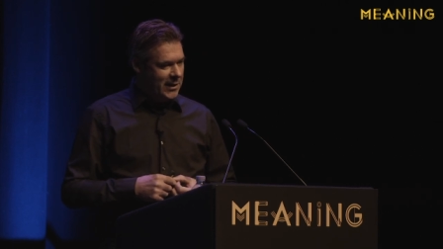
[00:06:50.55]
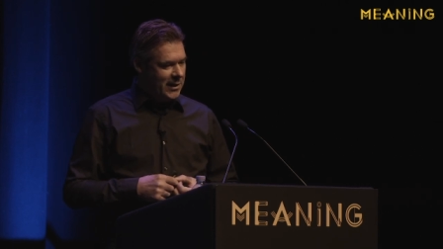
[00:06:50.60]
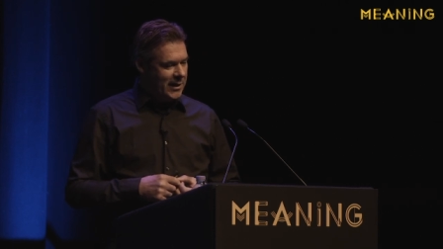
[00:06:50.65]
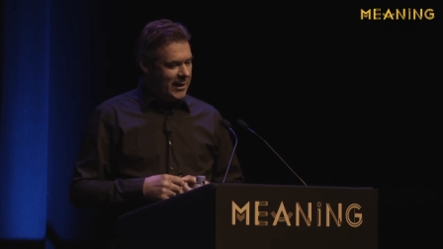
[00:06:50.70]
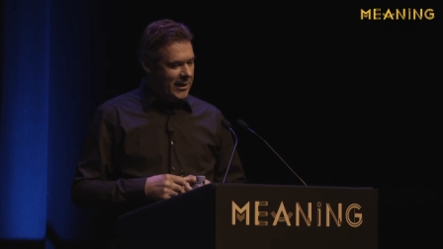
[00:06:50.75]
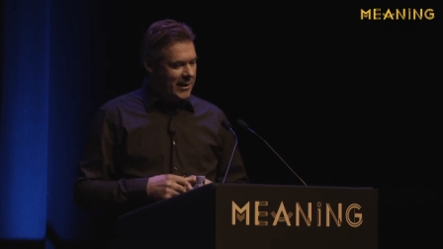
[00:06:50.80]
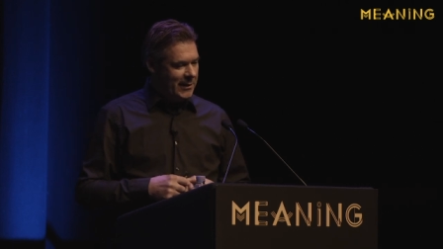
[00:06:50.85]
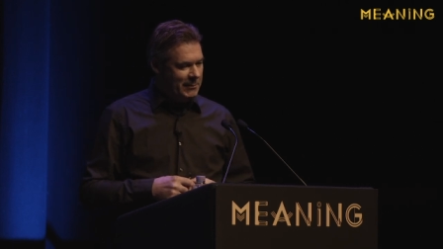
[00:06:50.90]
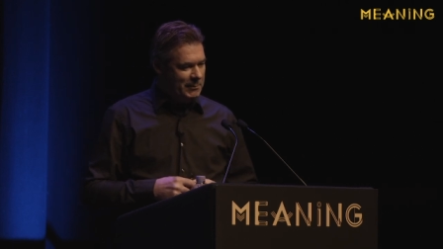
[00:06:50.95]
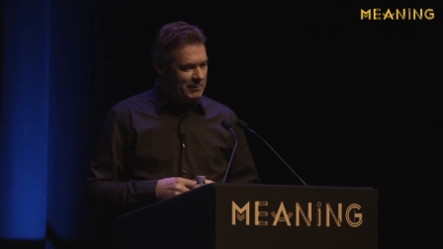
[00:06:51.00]

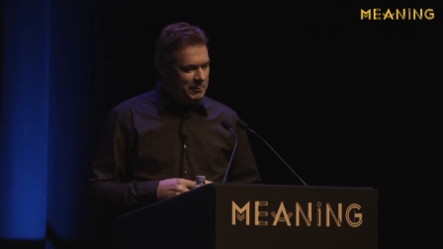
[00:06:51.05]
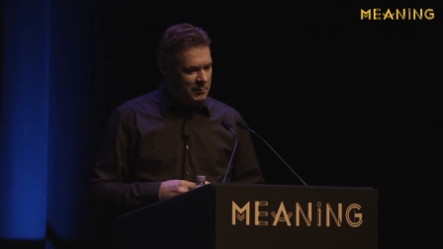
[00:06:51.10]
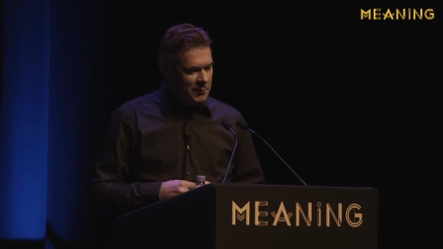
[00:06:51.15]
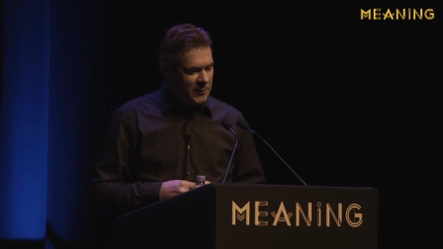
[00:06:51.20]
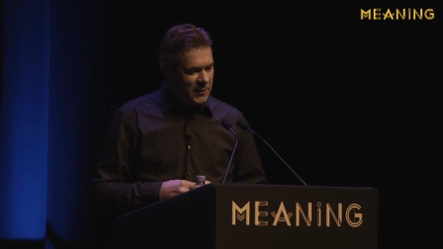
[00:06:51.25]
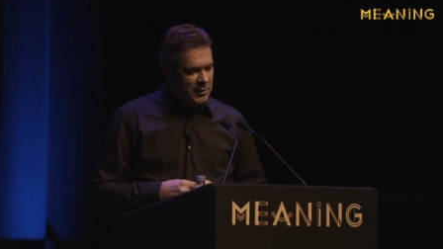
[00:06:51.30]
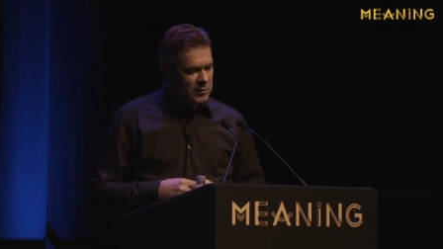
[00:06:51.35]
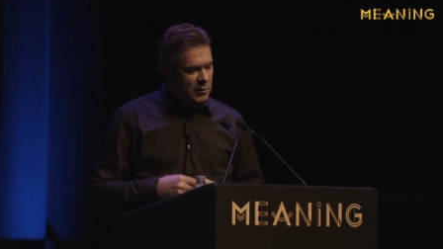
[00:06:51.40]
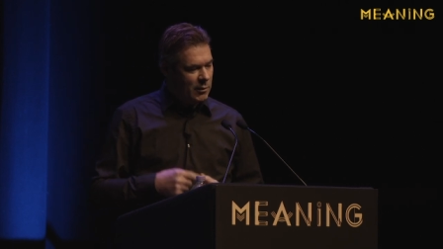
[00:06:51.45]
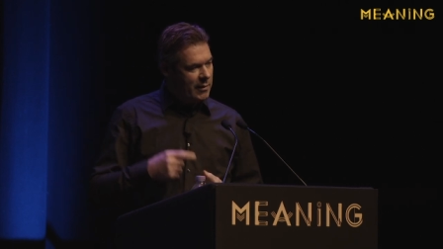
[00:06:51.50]
Um,
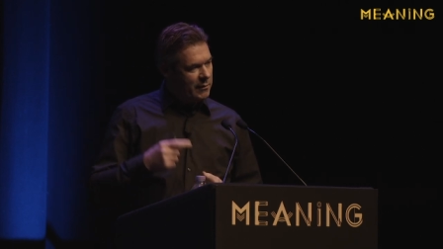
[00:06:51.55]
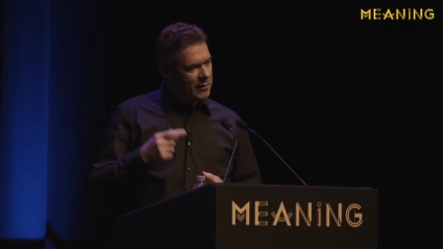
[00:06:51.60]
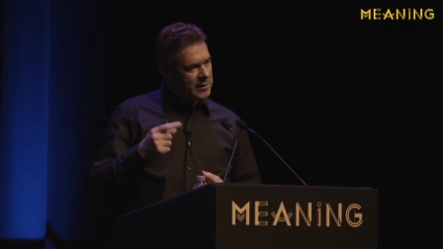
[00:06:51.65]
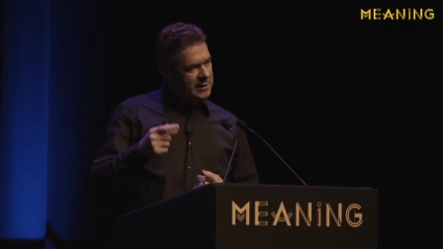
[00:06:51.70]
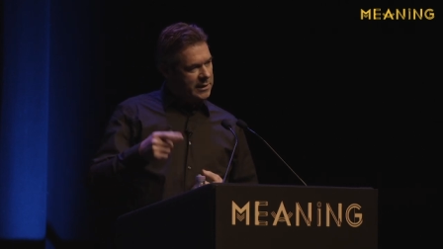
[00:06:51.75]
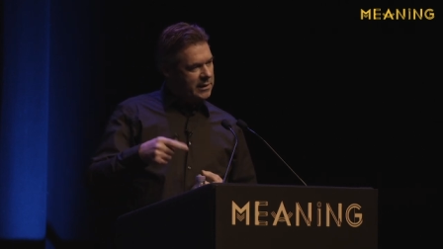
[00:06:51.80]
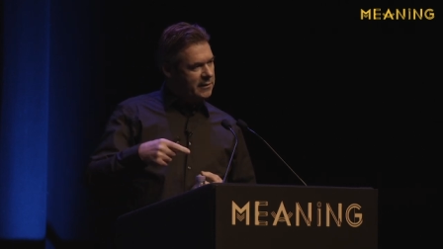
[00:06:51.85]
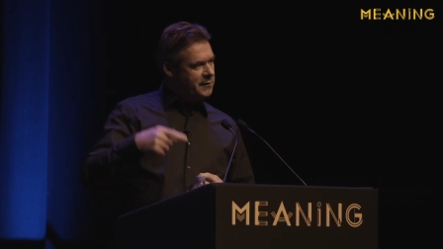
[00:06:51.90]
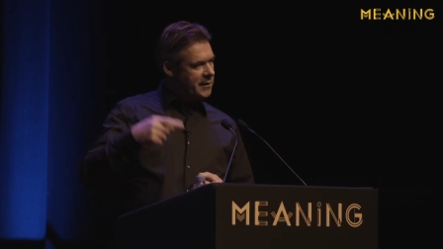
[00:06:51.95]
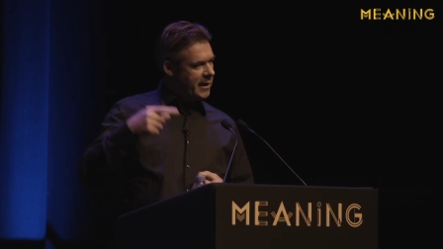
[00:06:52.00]
so I
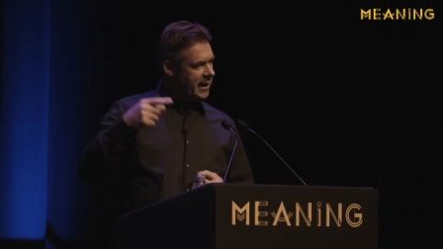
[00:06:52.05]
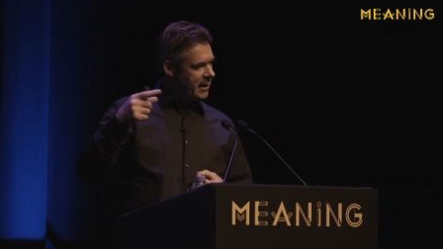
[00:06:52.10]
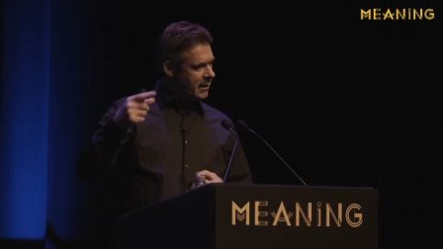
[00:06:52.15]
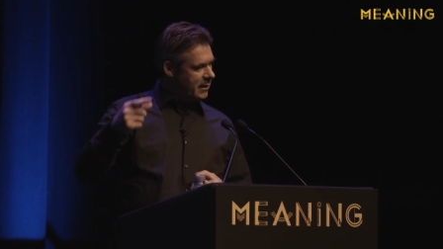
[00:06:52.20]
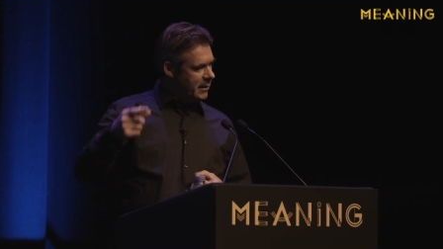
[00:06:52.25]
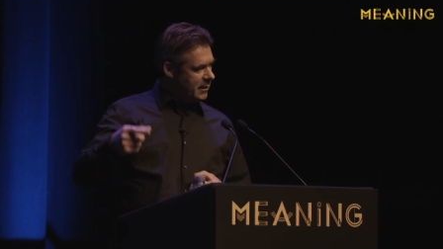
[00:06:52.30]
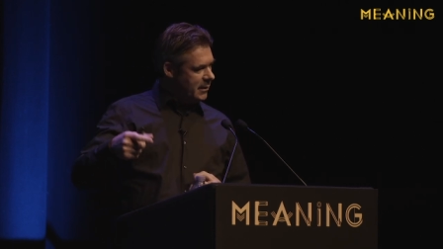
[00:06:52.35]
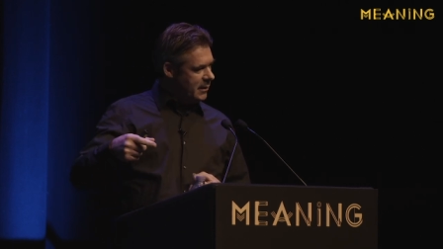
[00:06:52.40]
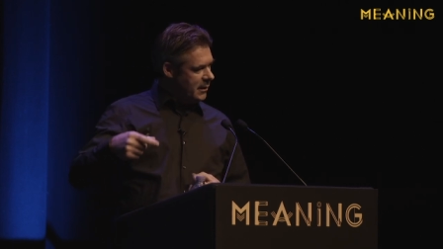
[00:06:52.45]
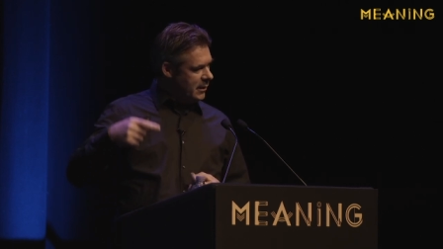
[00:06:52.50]
was
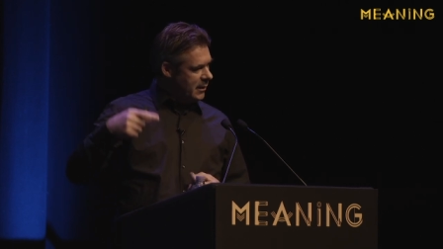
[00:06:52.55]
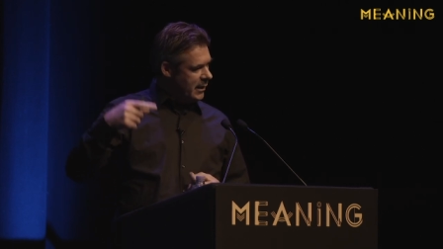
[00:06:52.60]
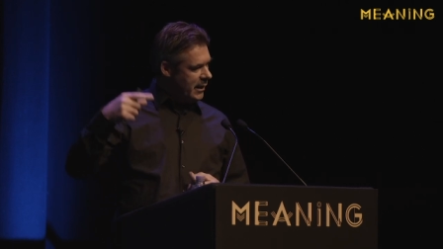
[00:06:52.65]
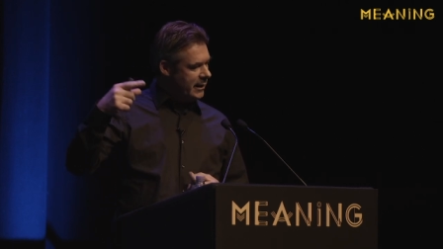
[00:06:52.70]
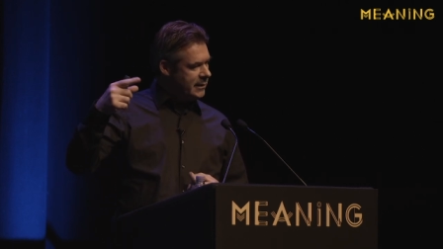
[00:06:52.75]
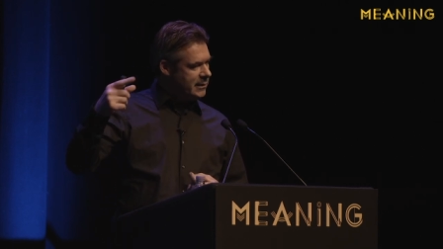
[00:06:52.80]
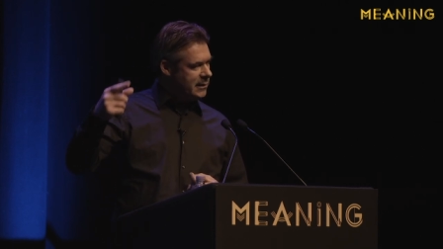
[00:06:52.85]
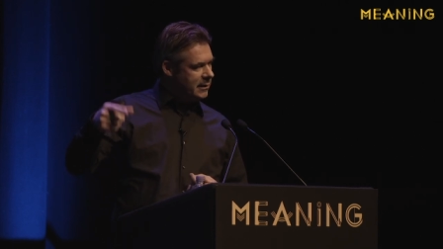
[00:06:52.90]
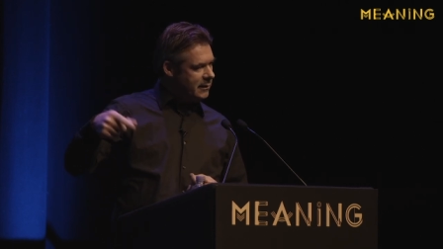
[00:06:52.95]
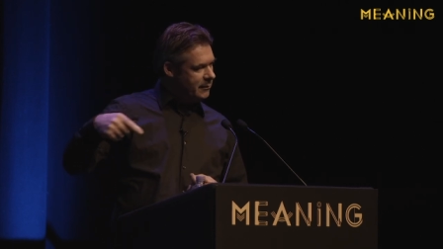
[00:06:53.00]
evening
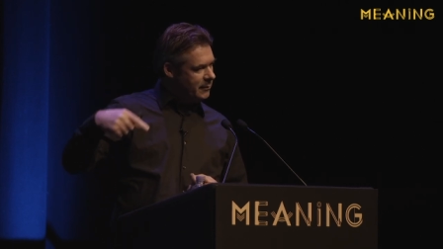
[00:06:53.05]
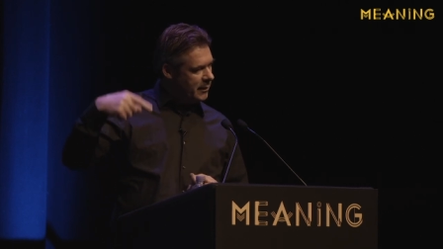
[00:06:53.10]
at,